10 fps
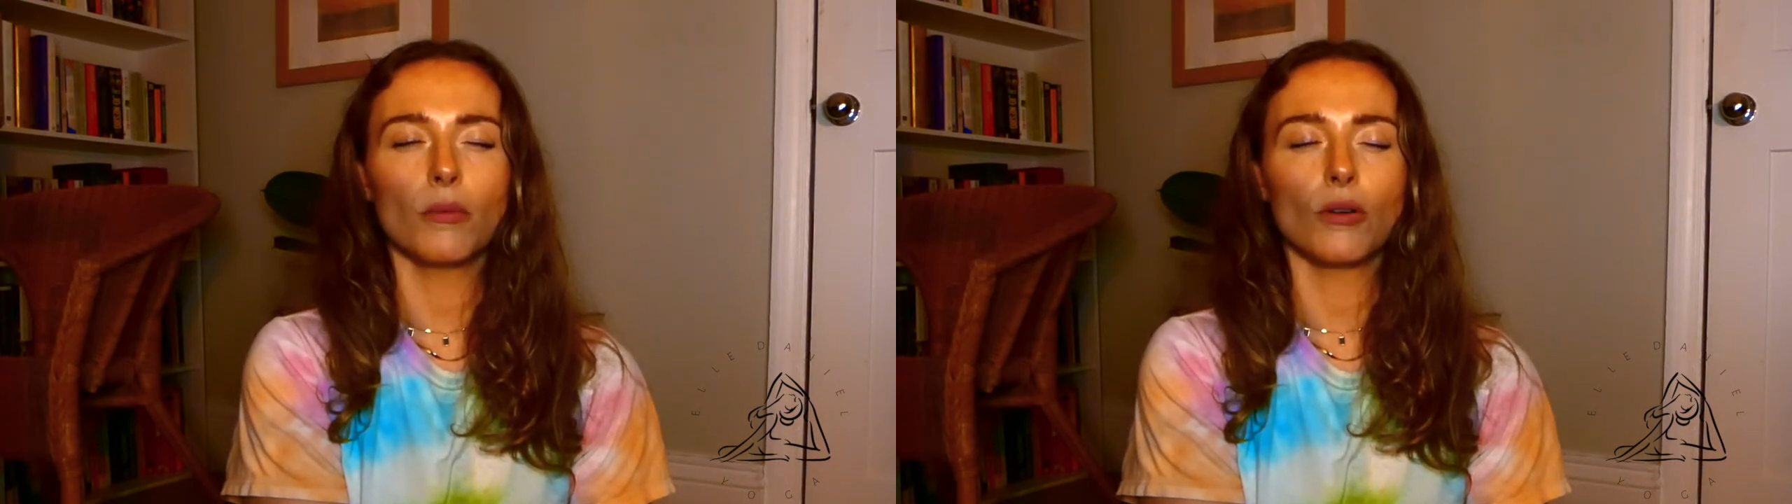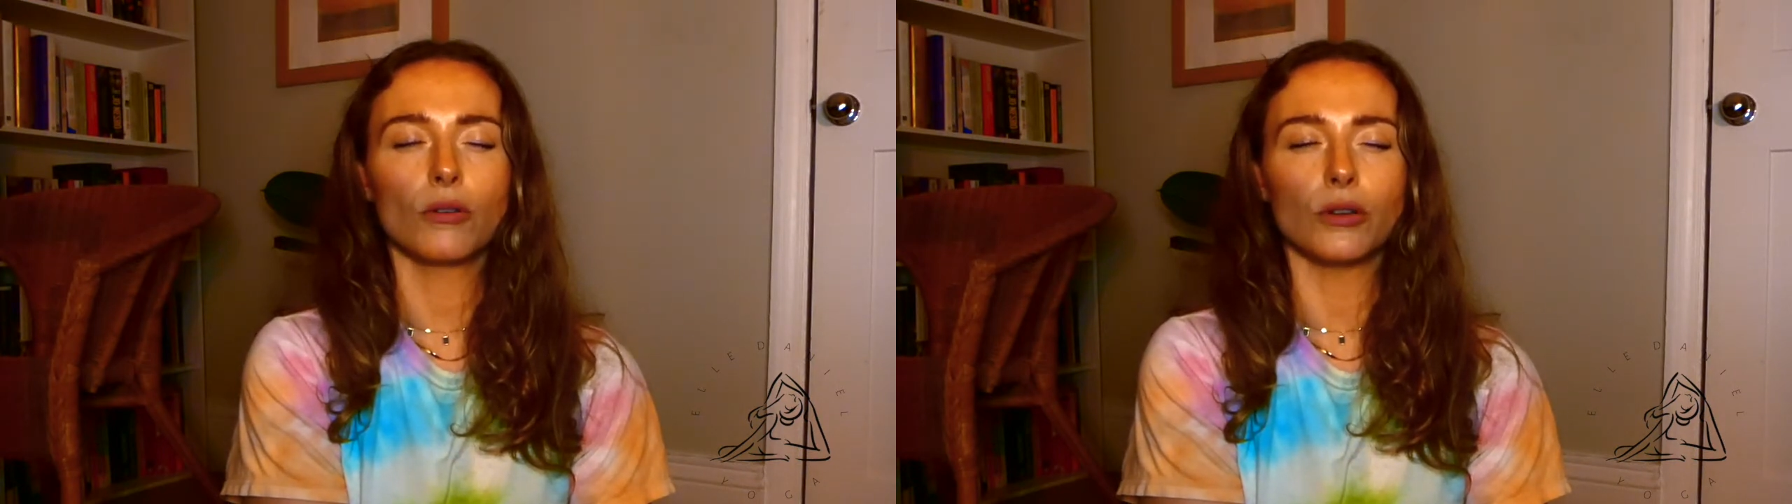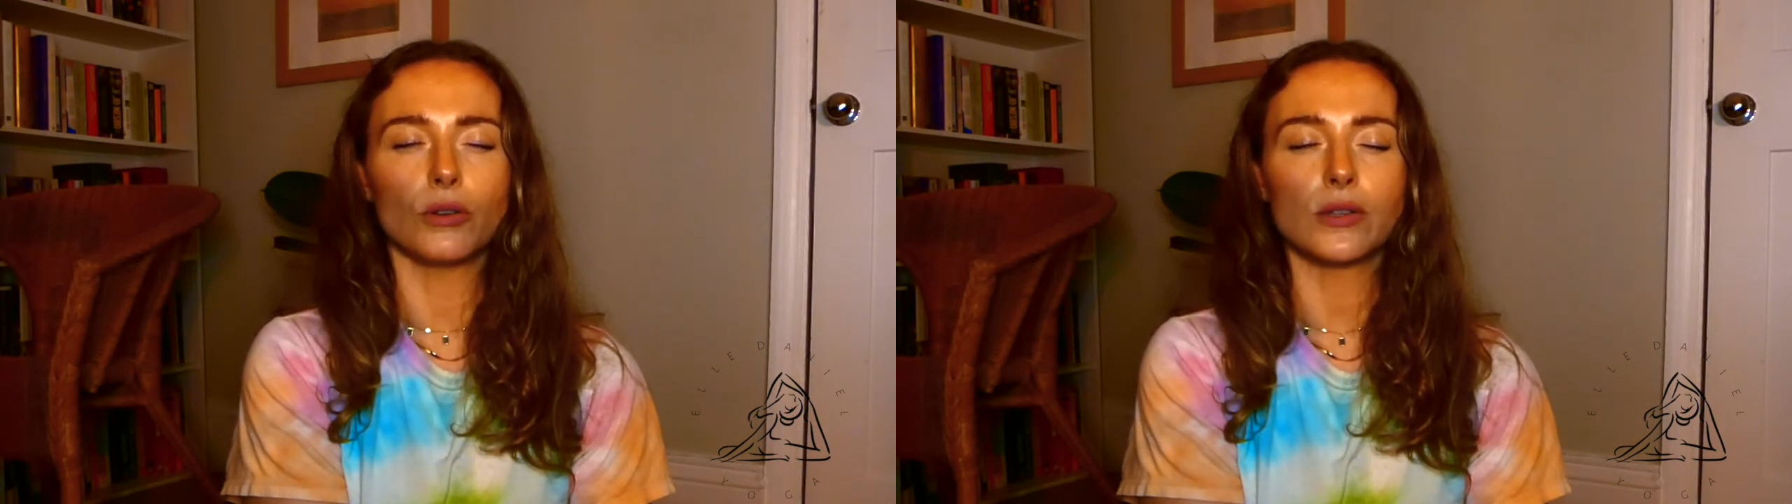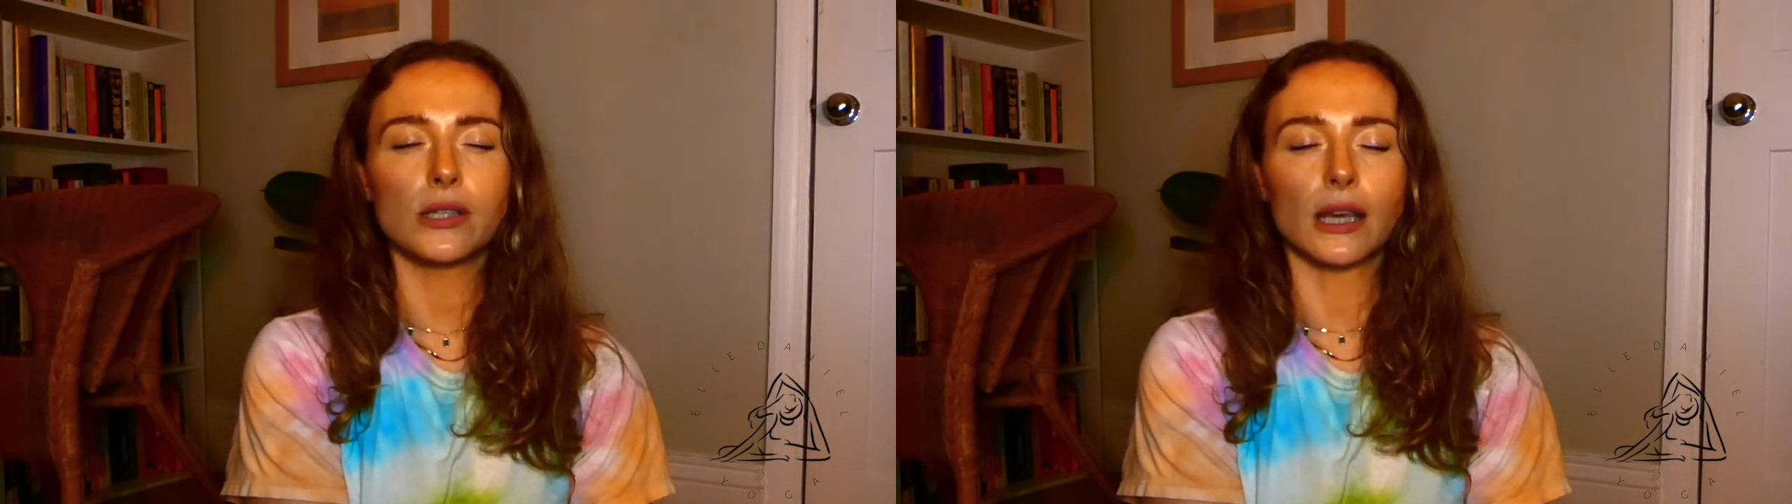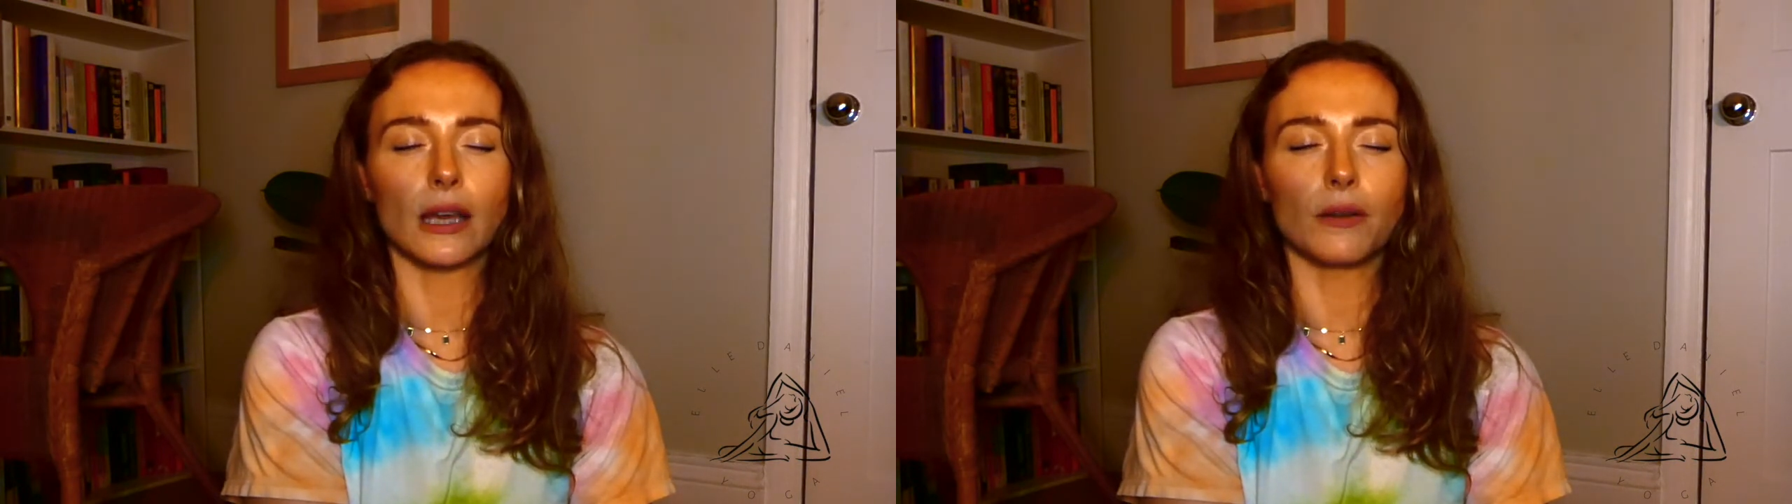on your
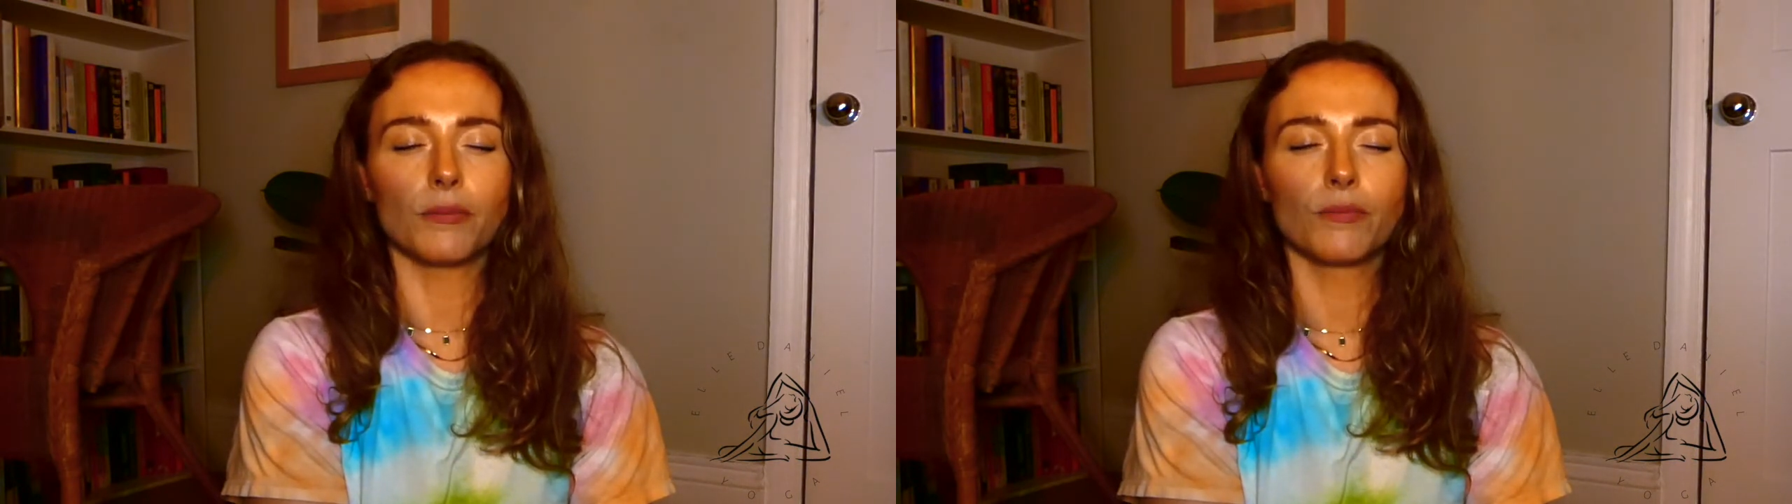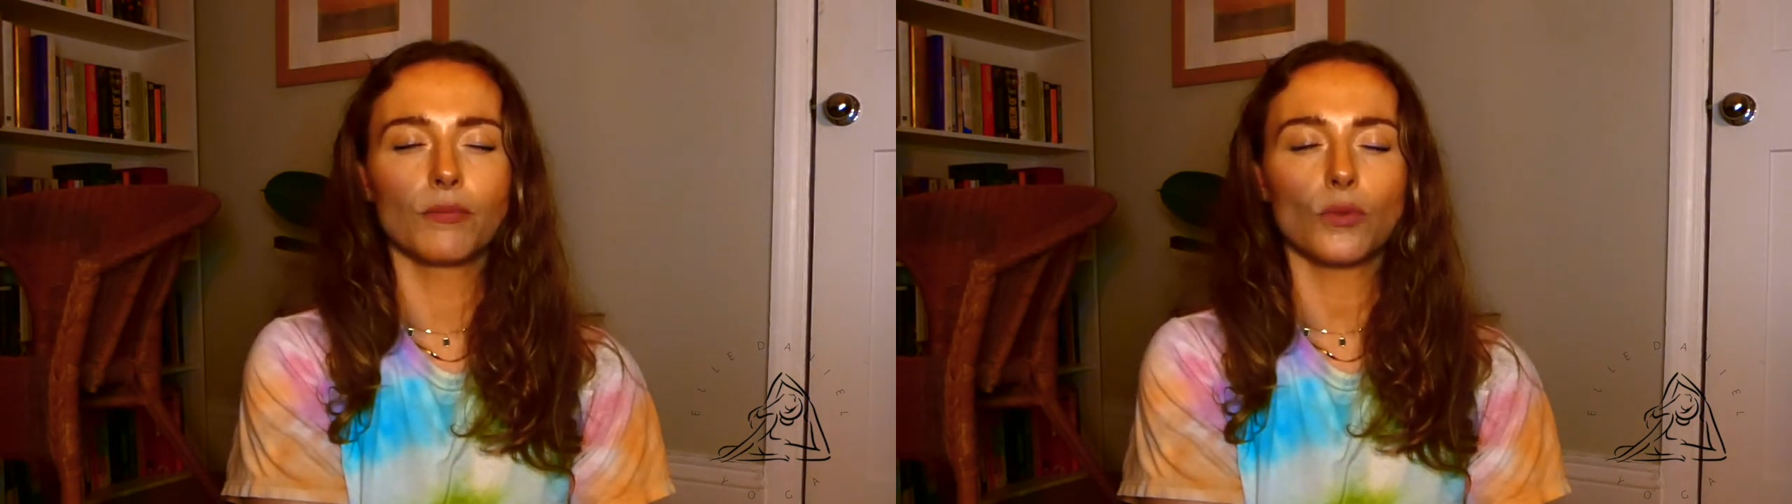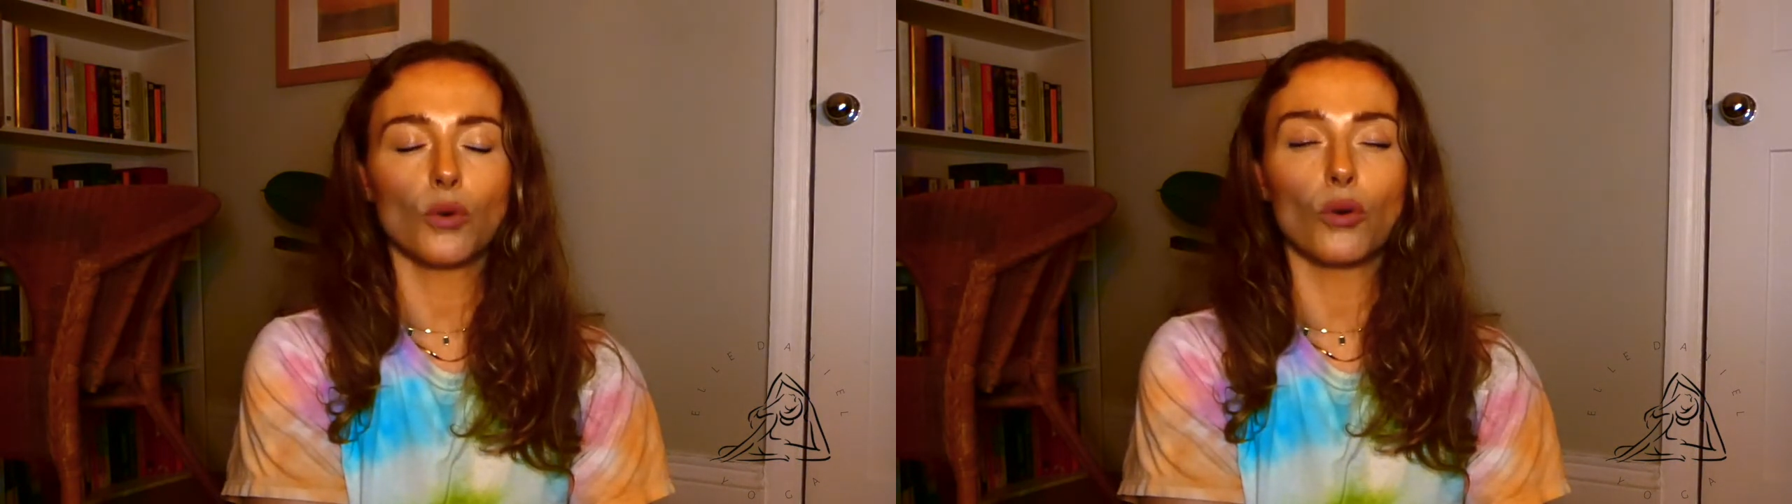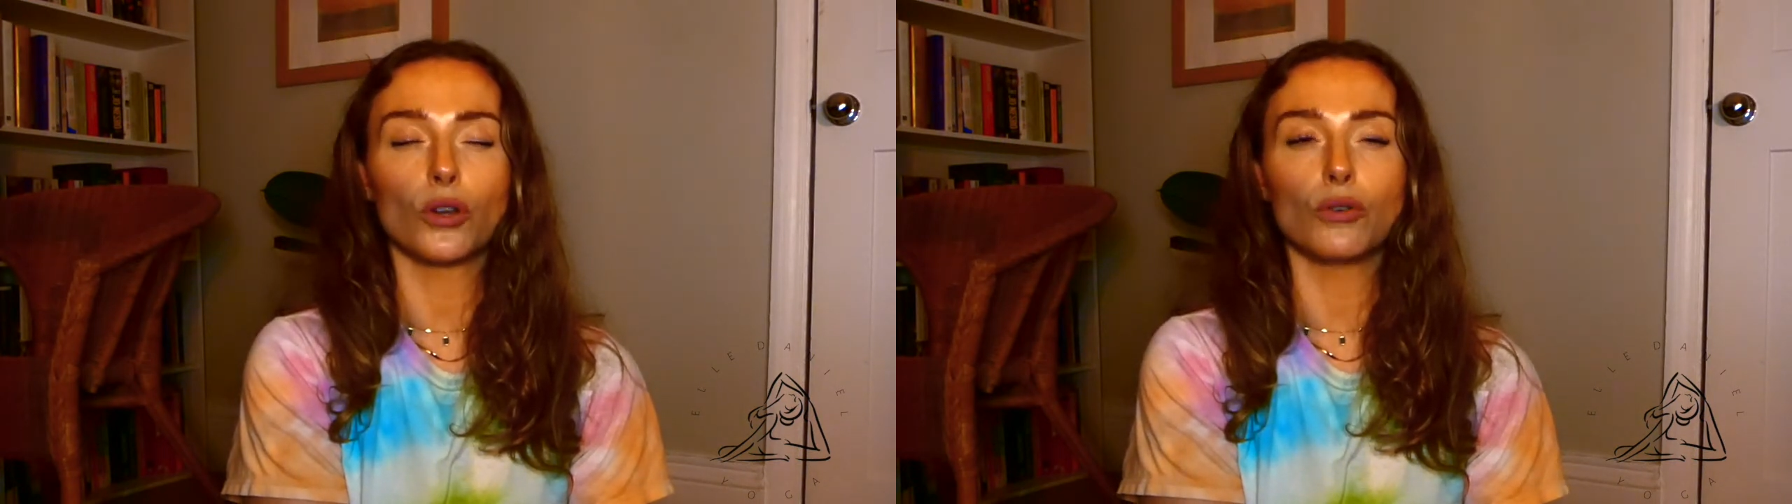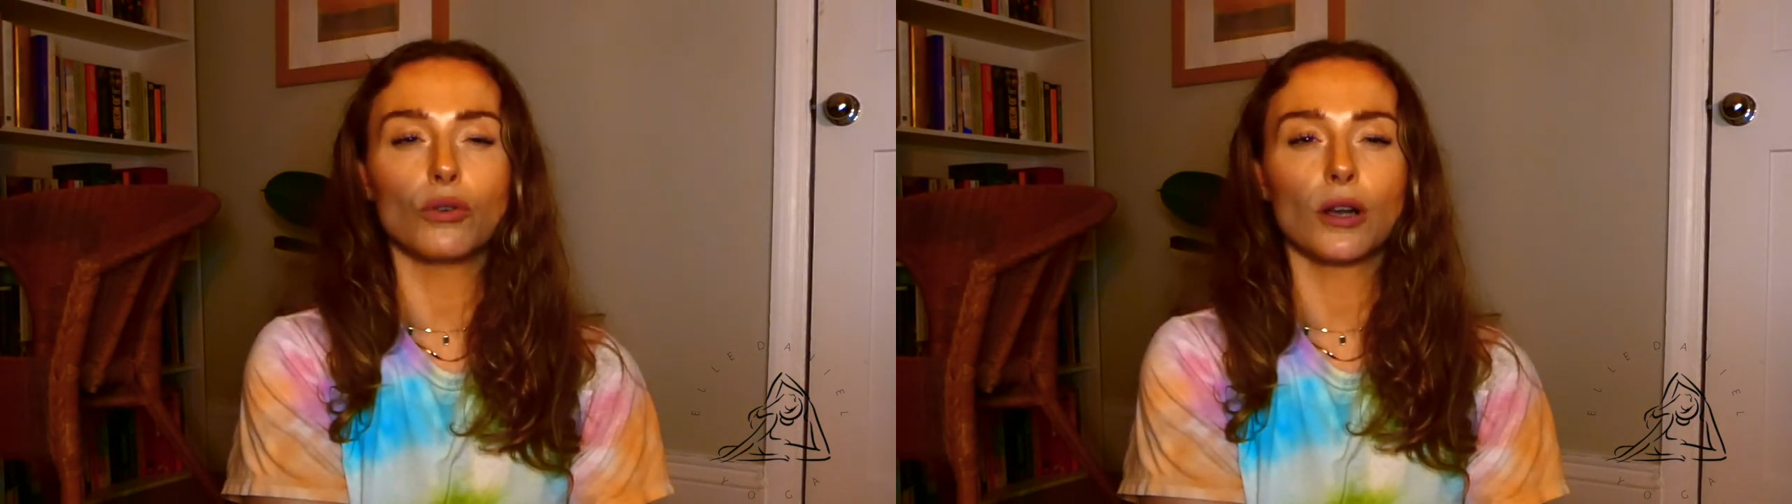skin or
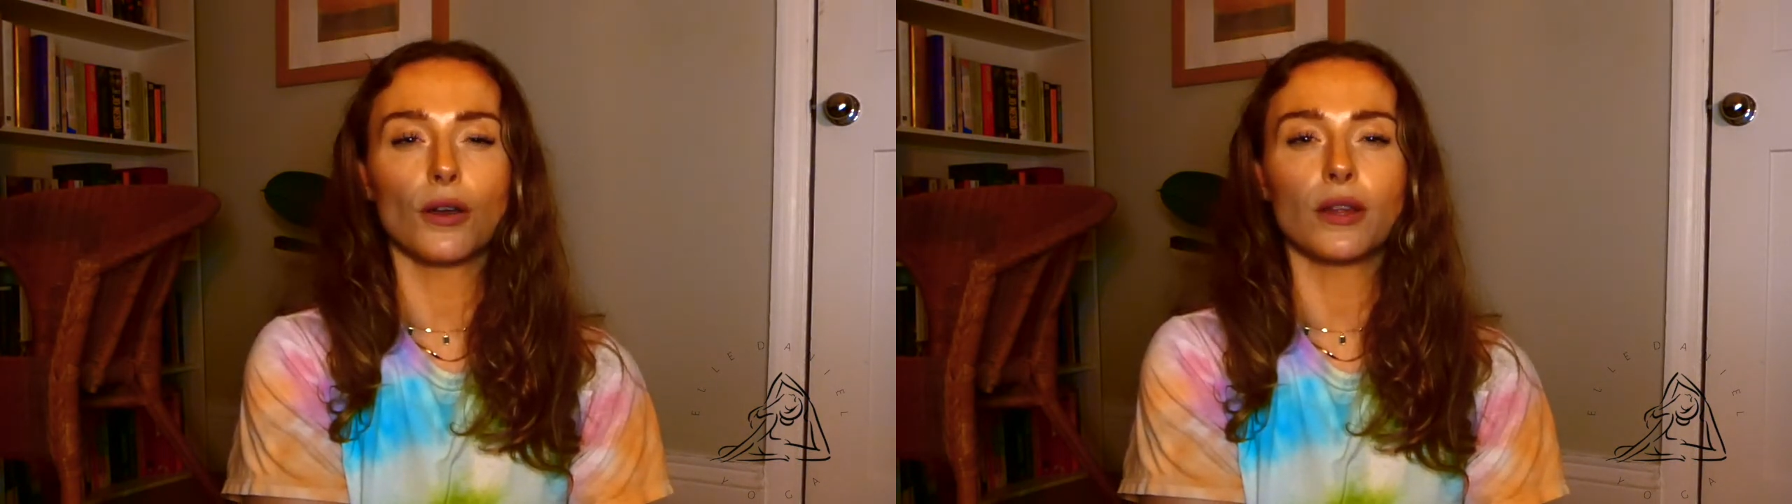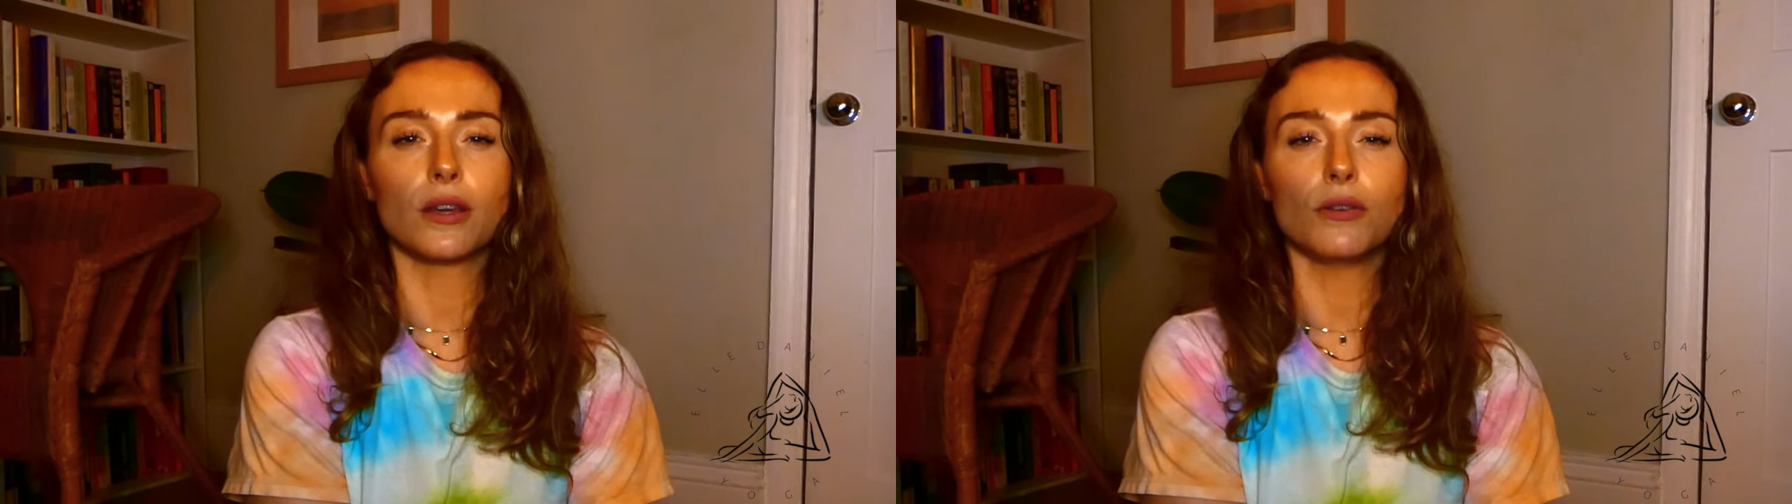on your clothing.